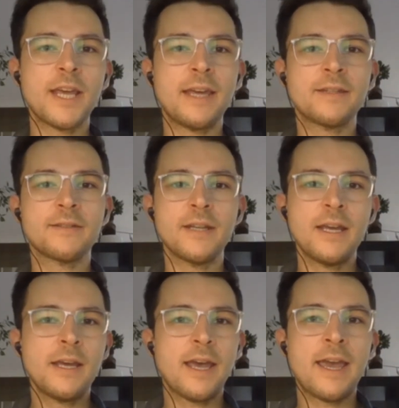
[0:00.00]
hand,
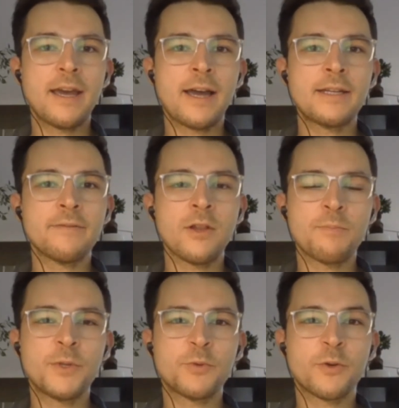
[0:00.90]
AI
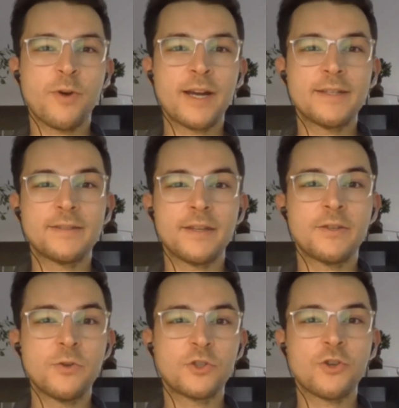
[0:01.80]
development requires a
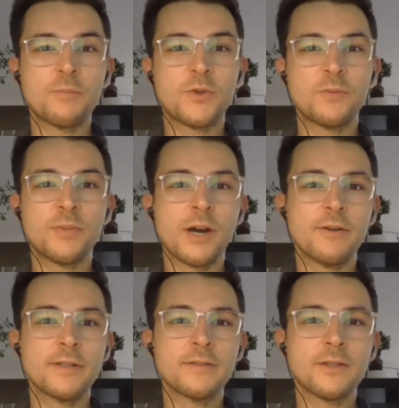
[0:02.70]
huge compute
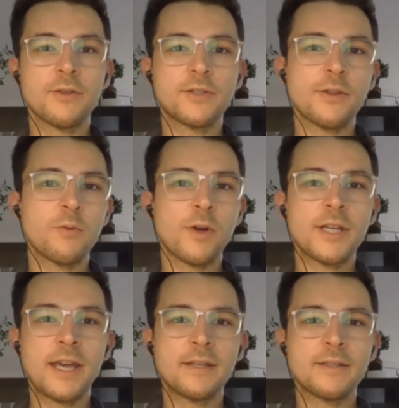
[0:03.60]
power. So it's on the
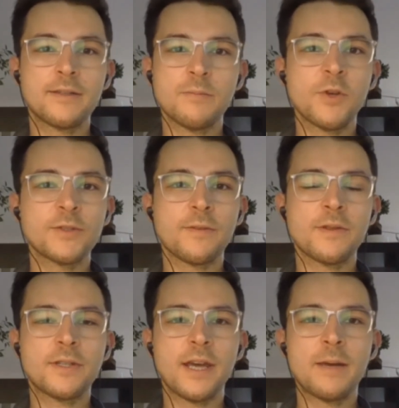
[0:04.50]
one hand, most of
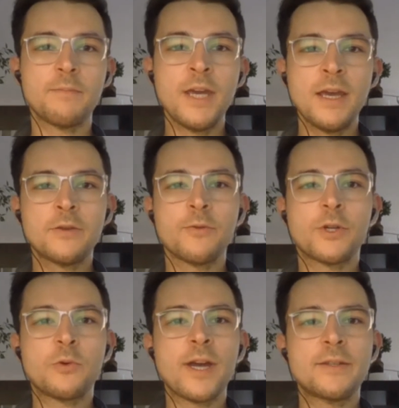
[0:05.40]
the time, you're
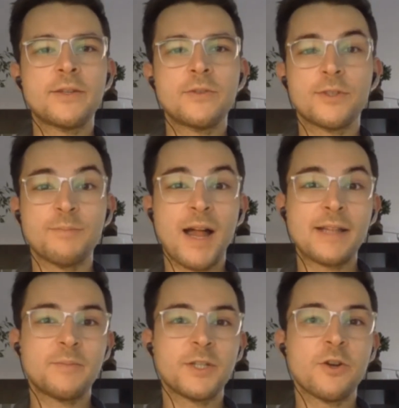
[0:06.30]
required to use
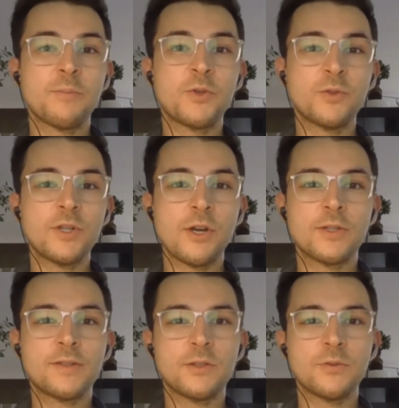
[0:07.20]
multiple compute
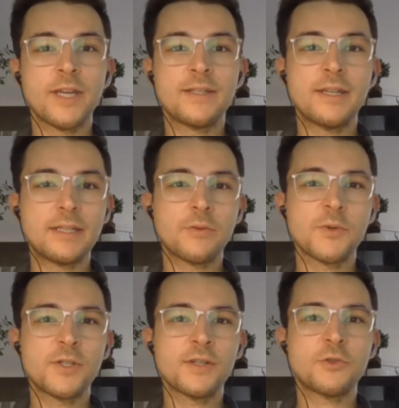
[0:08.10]
nodes and do a
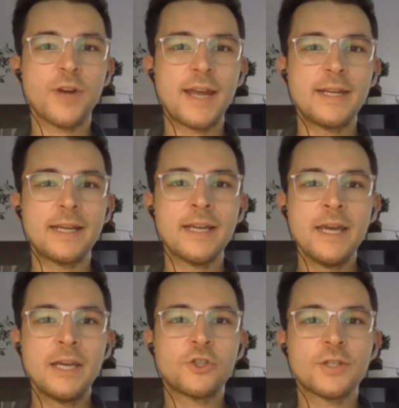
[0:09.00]
distributed training
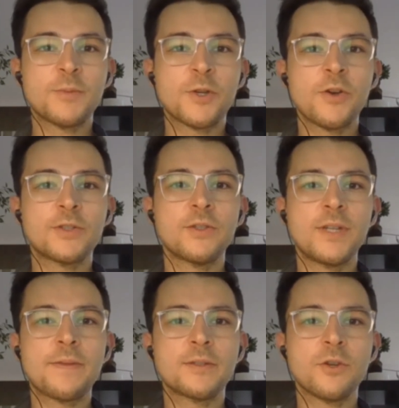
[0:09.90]
just because you
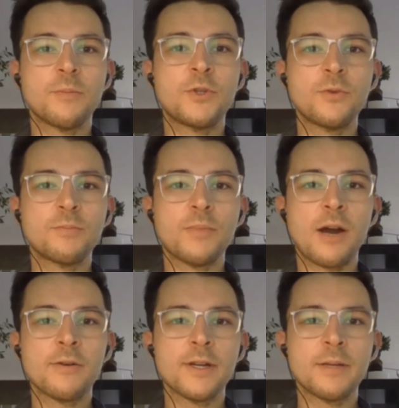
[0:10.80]
need this compute
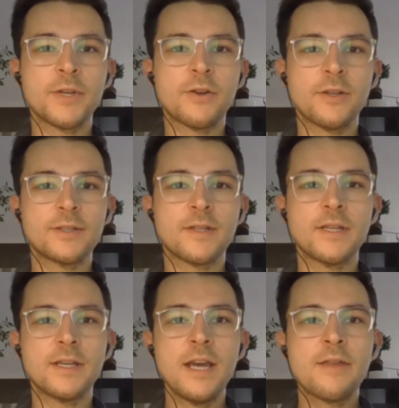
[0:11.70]
power and because
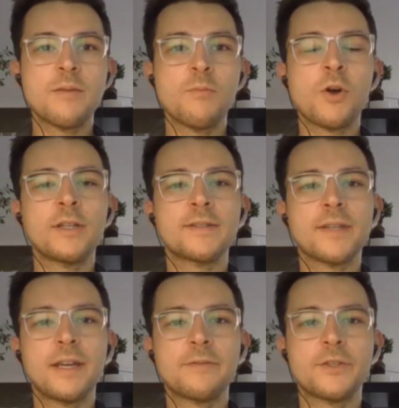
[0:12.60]
the models
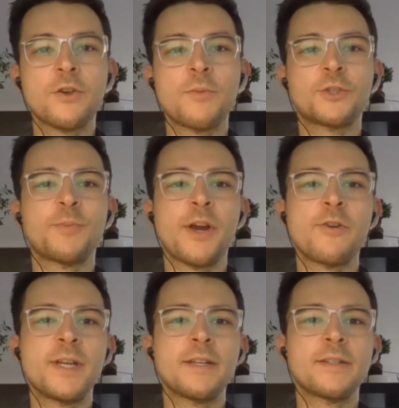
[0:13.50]
can have so much
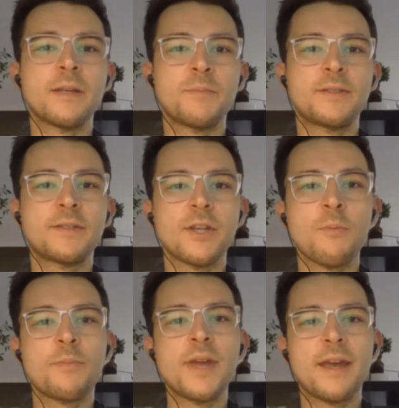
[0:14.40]
parameters and be so
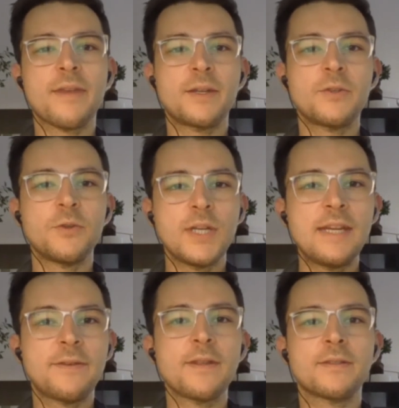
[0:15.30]
big that you
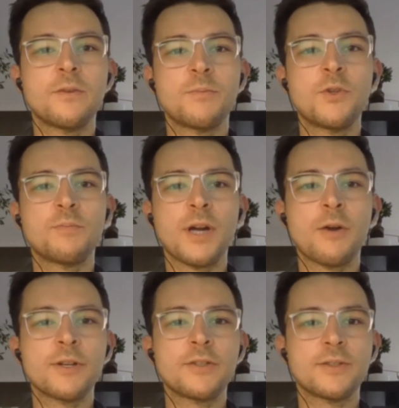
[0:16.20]
need this compute
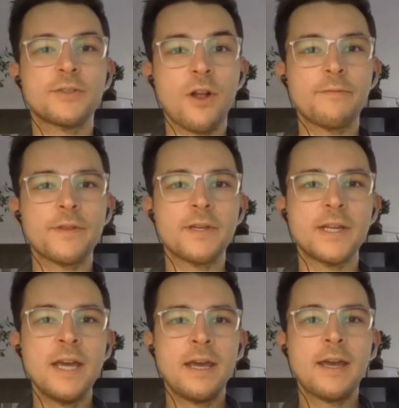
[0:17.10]
power to solve
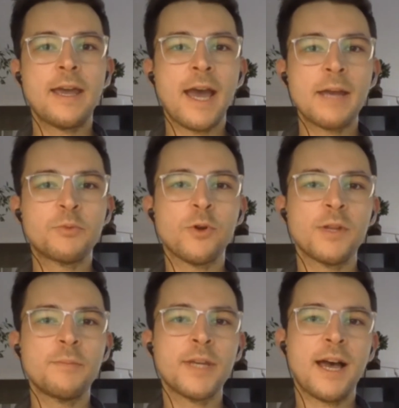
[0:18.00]
the AI
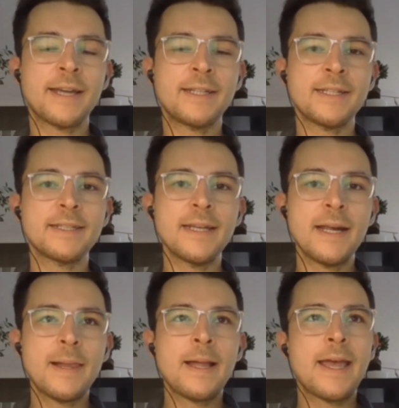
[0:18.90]
problem behind it.
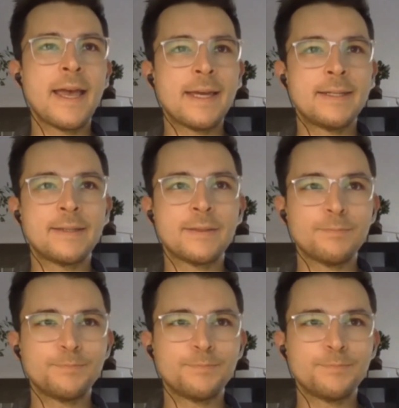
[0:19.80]
And